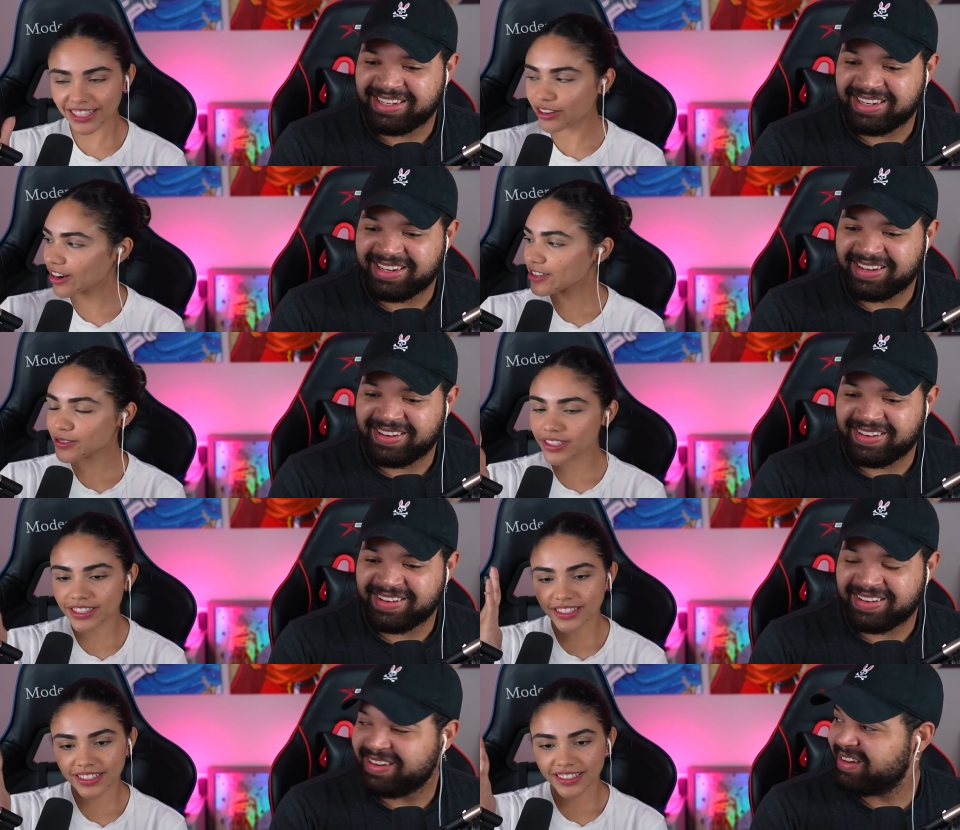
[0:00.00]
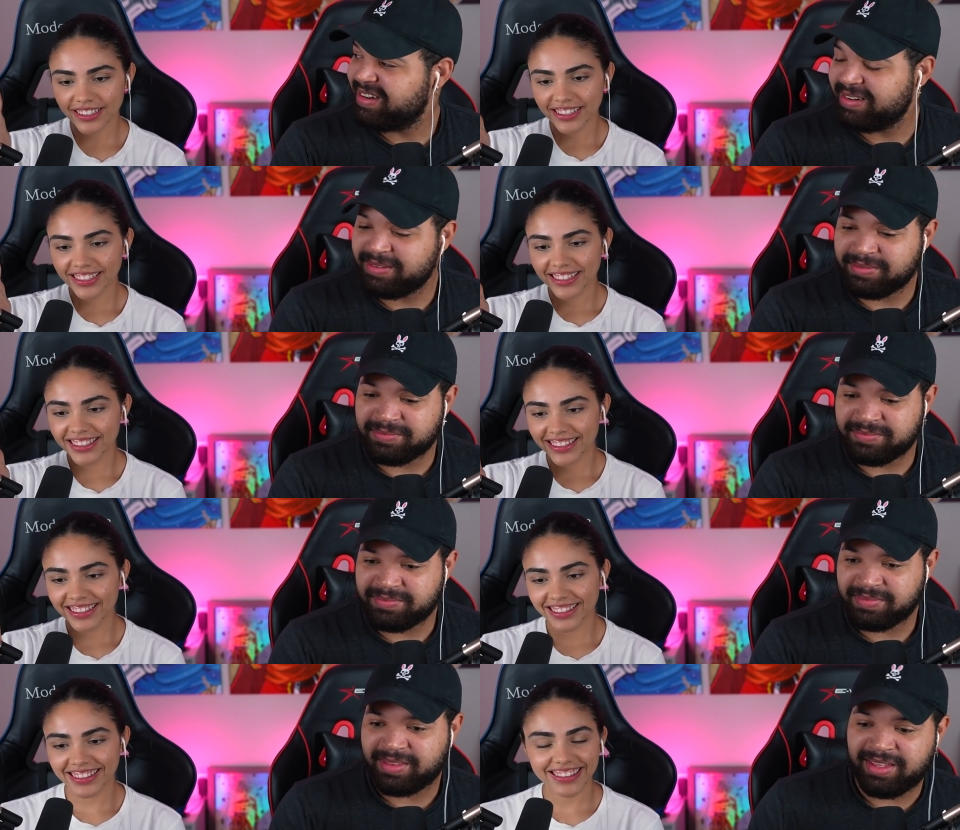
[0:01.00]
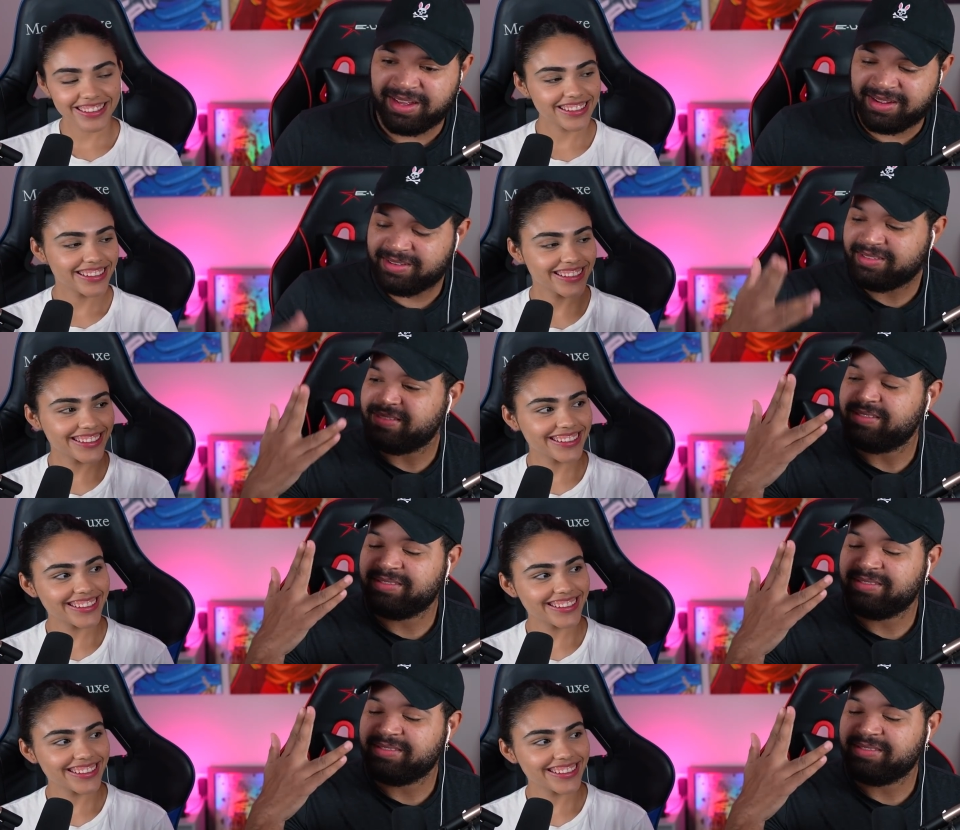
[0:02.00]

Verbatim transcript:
Speaker 1: You know how to do this? The mm. Northern Water yeah. Tribe